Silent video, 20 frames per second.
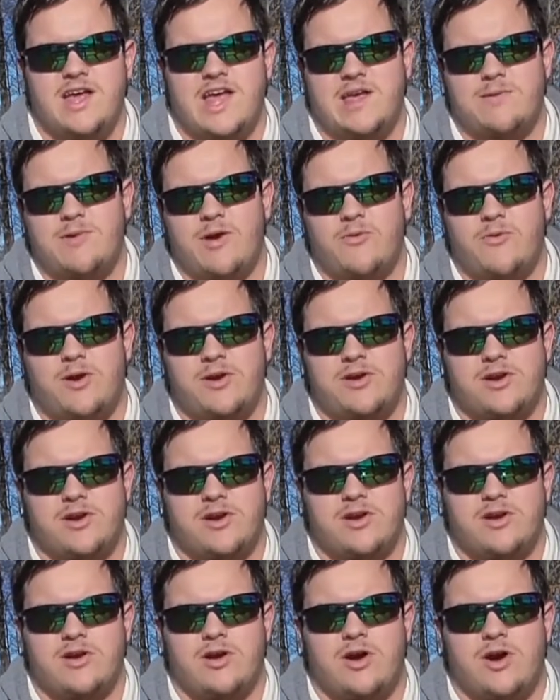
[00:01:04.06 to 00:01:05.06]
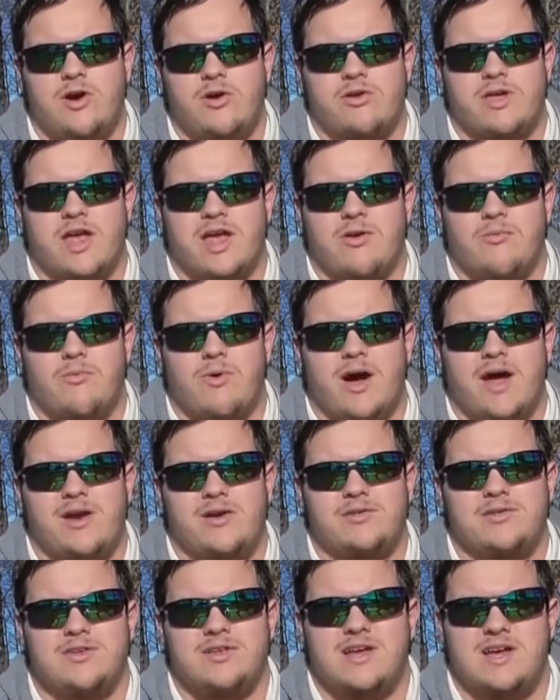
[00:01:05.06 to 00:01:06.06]
And you may wonder, okay,
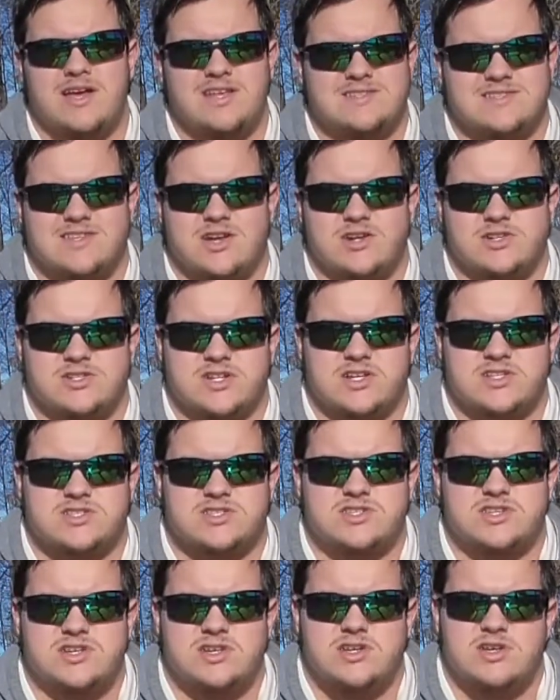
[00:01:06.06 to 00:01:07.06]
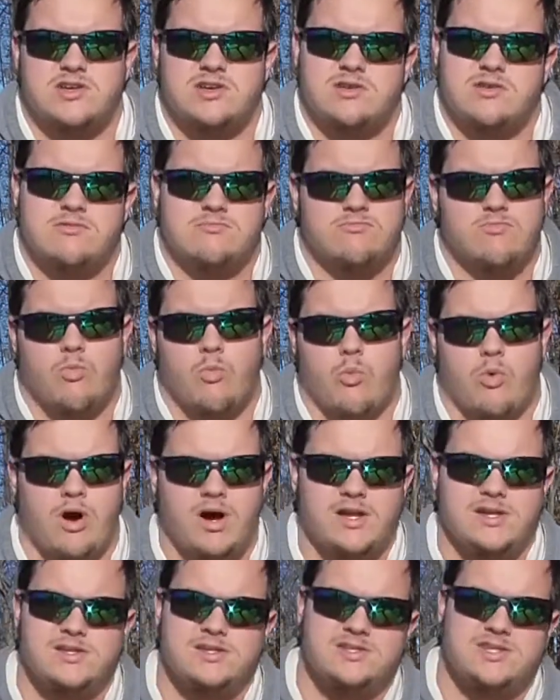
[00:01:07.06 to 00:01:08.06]
isn't there just
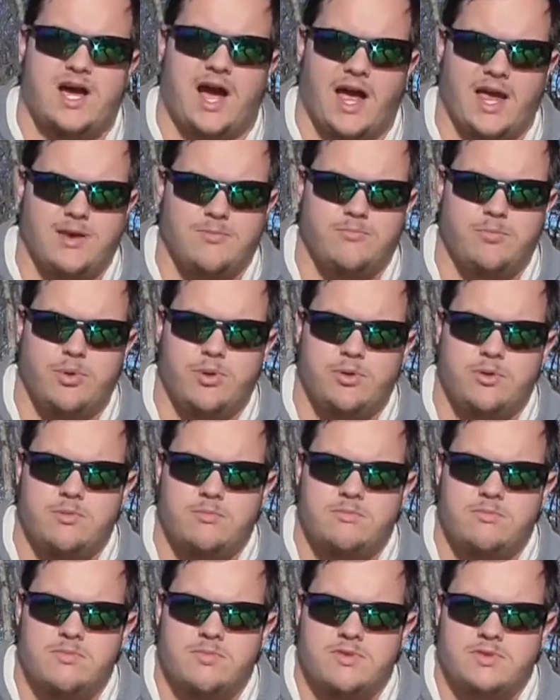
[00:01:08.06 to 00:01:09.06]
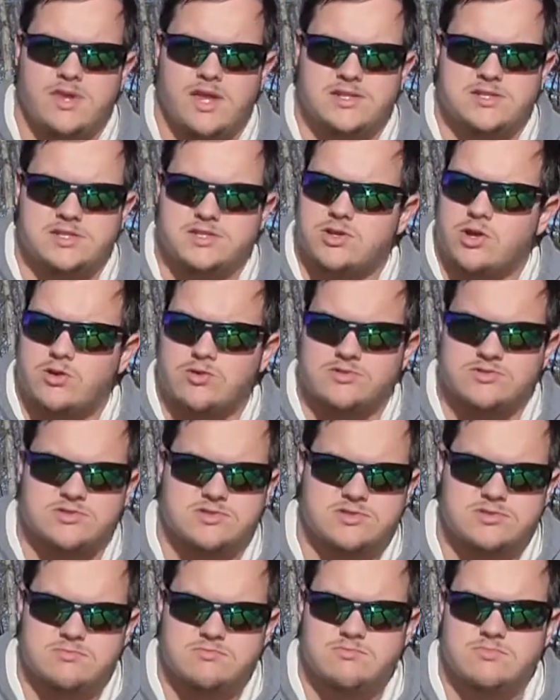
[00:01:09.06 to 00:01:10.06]
one type that just
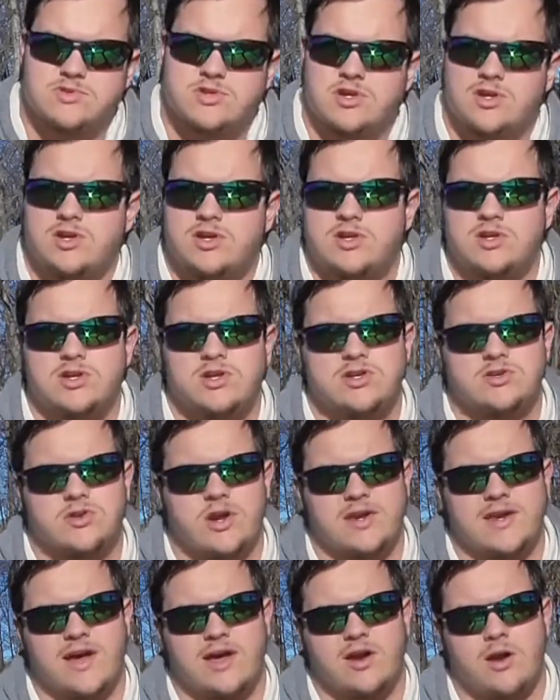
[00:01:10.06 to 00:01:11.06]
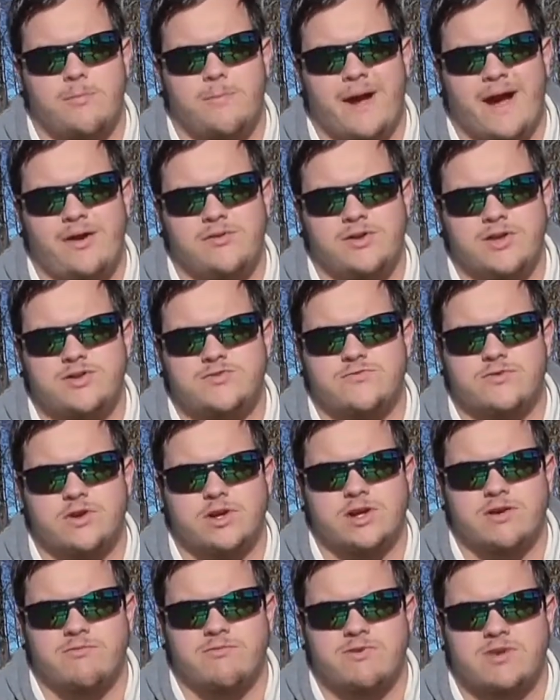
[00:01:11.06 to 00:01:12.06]
goes straight down on poundage for
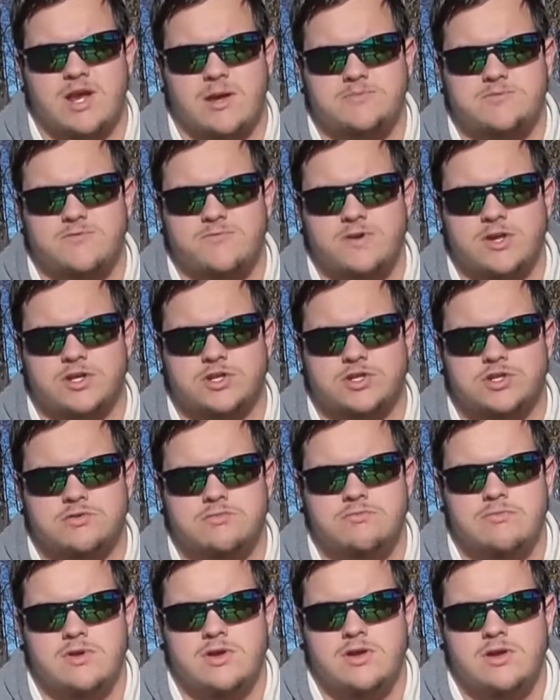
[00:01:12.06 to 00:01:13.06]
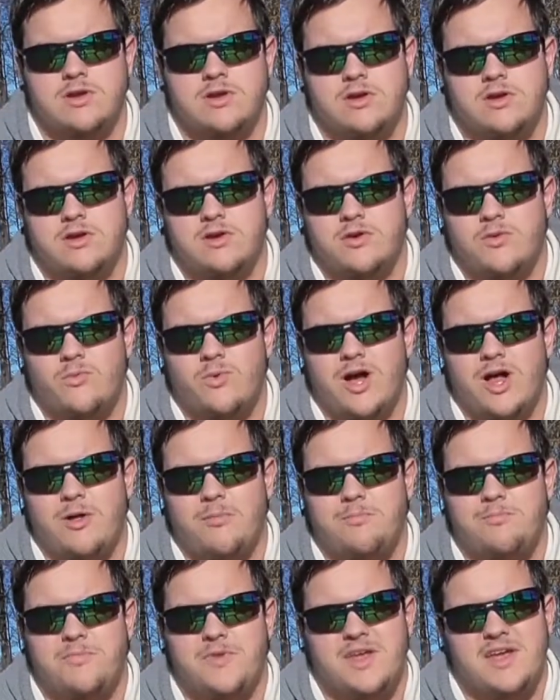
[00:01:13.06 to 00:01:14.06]
different types of fish?
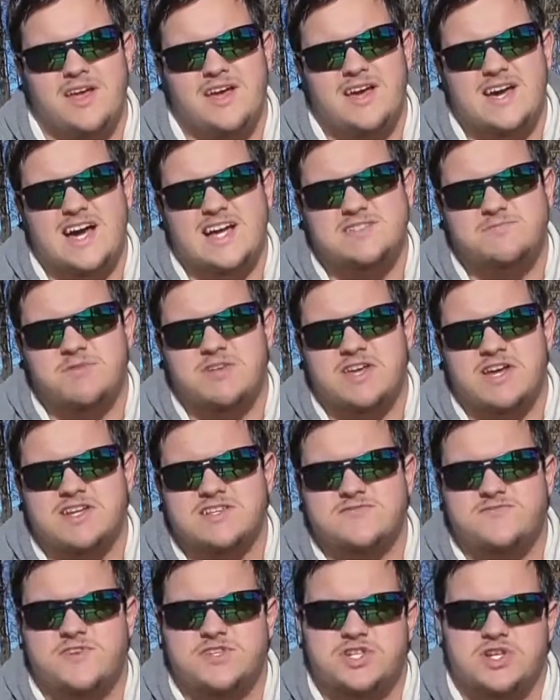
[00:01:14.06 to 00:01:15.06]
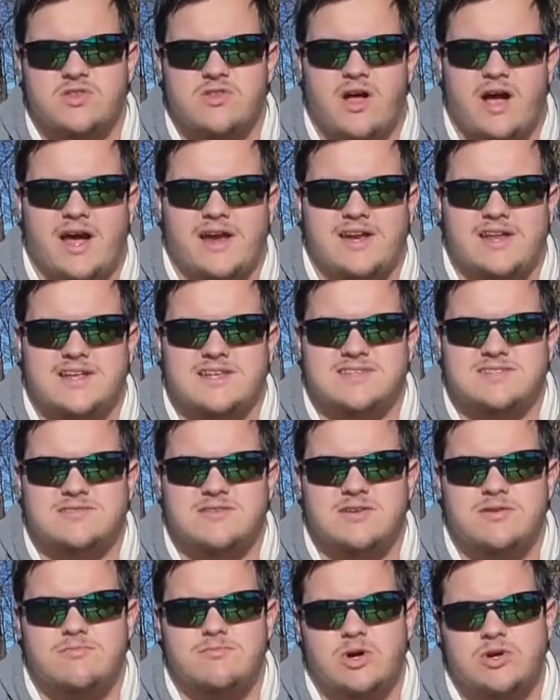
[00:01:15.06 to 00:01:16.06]
Well, that's because fishing line is
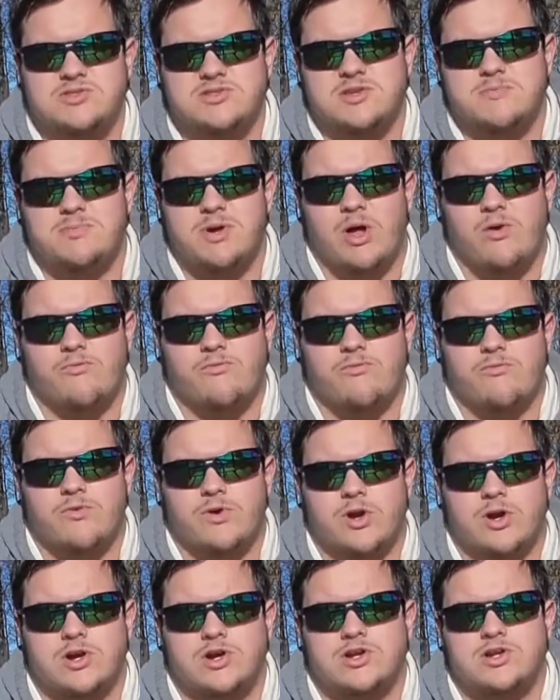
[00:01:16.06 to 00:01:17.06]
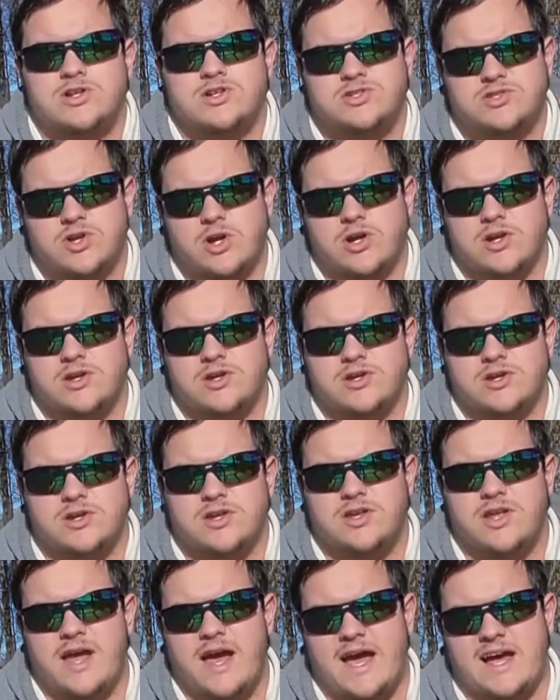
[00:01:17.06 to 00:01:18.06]
mostly built for certain
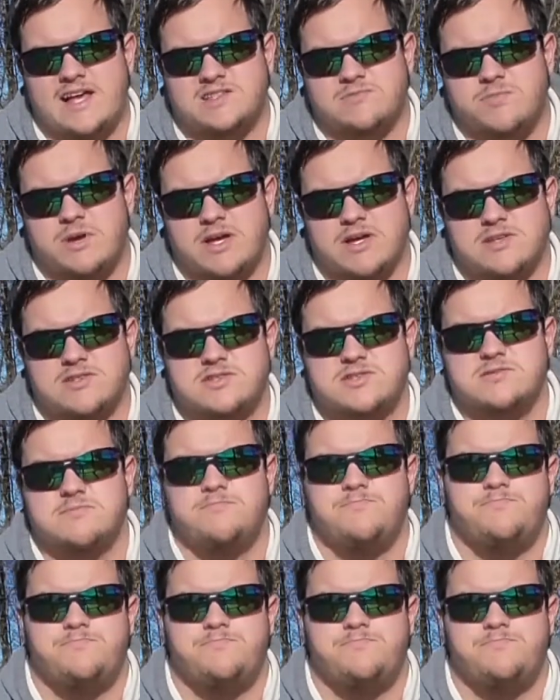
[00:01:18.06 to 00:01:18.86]
aspects.